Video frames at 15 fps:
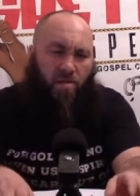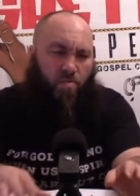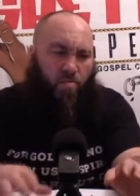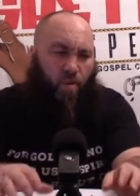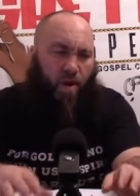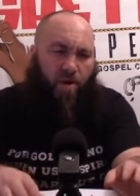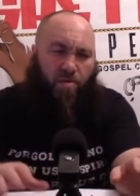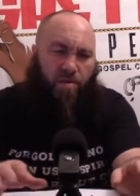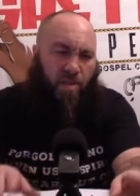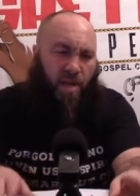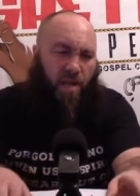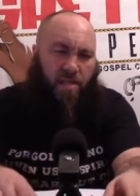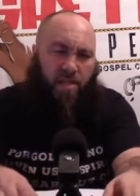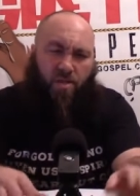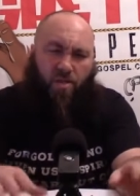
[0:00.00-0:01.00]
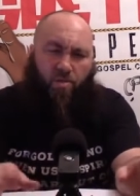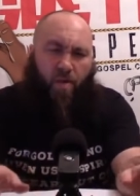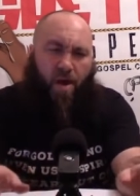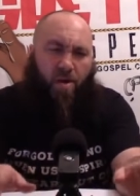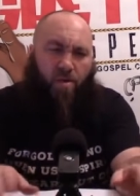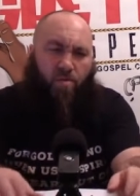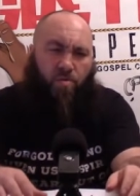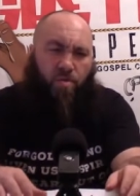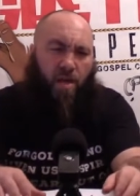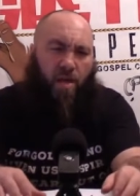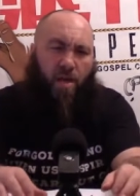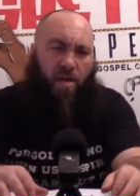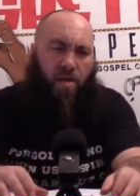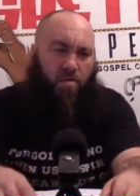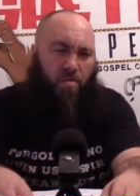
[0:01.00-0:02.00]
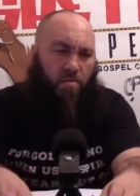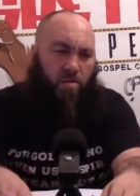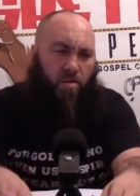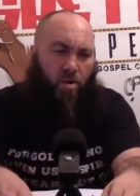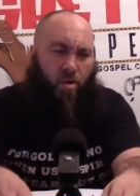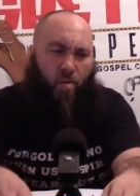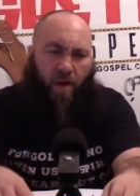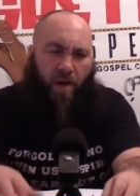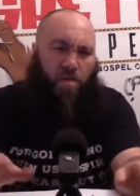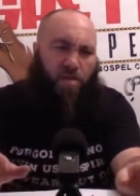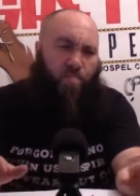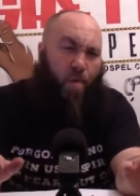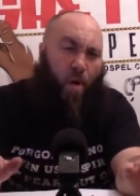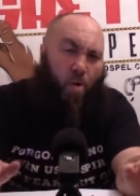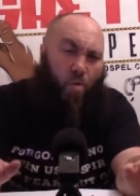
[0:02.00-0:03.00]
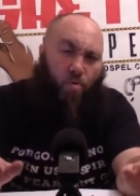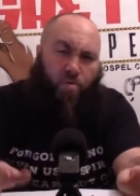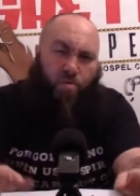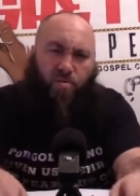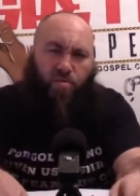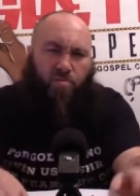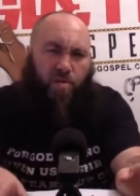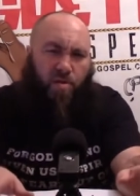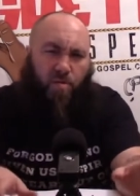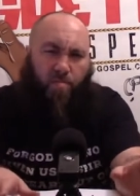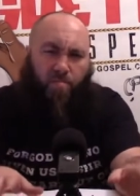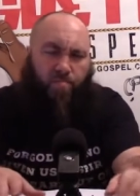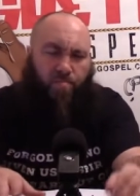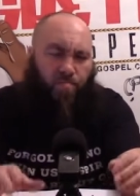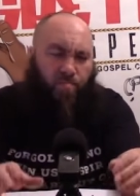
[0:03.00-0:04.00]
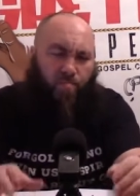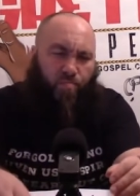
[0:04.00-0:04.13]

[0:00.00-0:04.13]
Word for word: where Satan dwells, you know, exposed, or something,